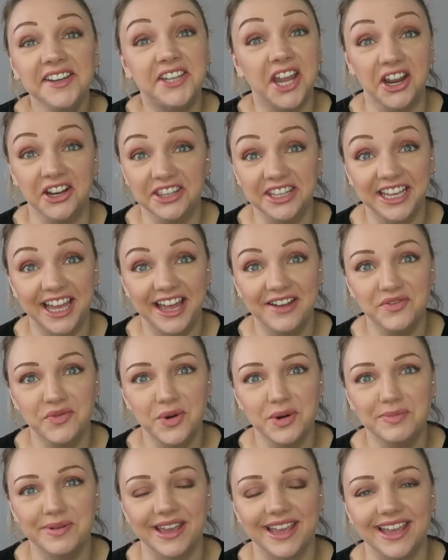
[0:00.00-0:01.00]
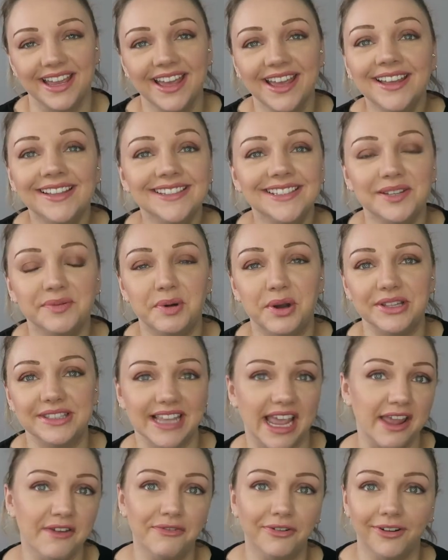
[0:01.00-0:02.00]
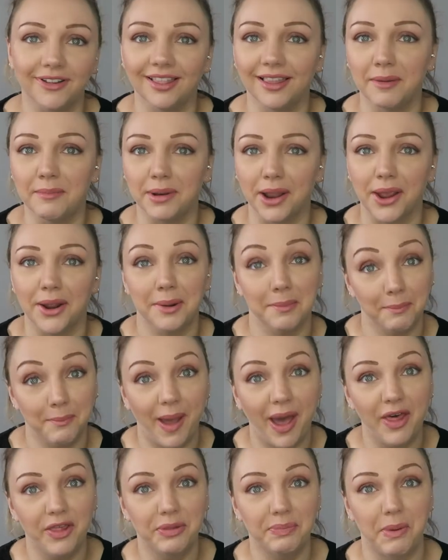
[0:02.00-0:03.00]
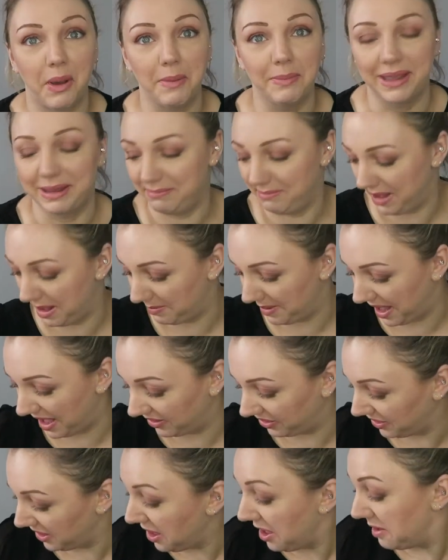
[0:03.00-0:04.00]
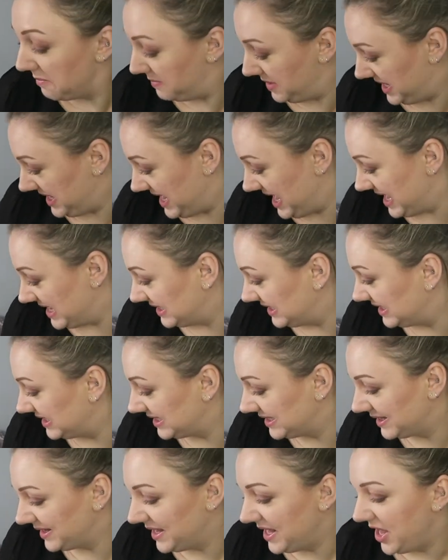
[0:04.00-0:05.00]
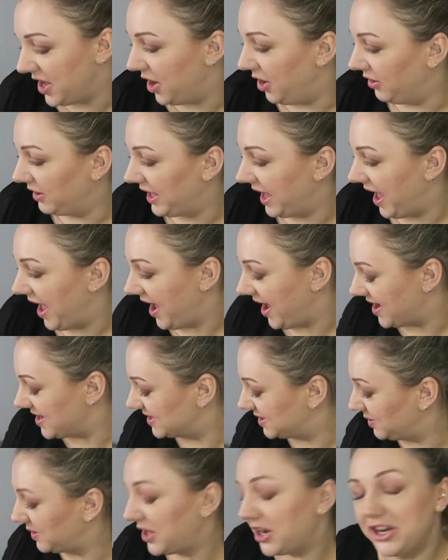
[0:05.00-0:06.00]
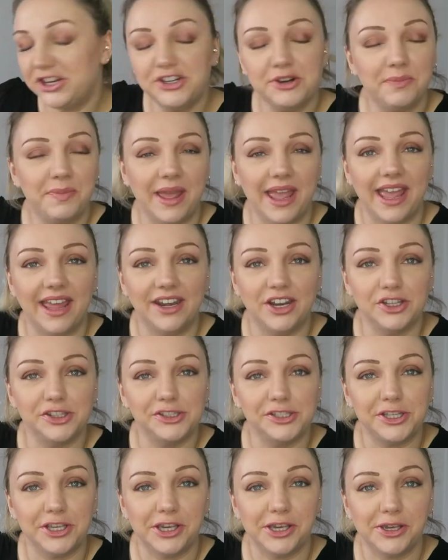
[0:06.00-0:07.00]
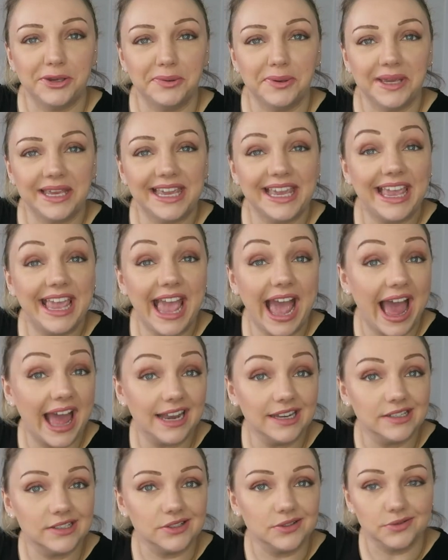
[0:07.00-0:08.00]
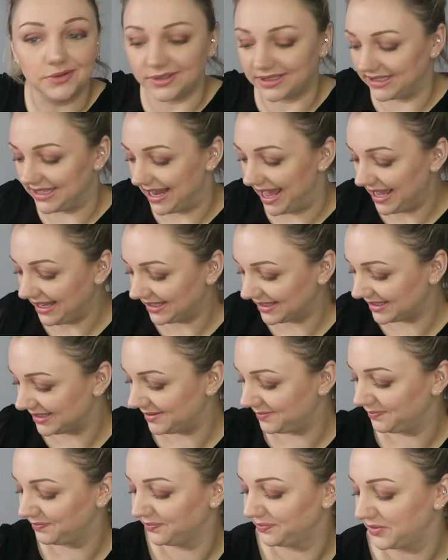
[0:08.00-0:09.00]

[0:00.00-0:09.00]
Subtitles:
Don't think I will be to put a full-blown bath bomb in my bath, but yes. Okay, so we're gonna jump in to candles next.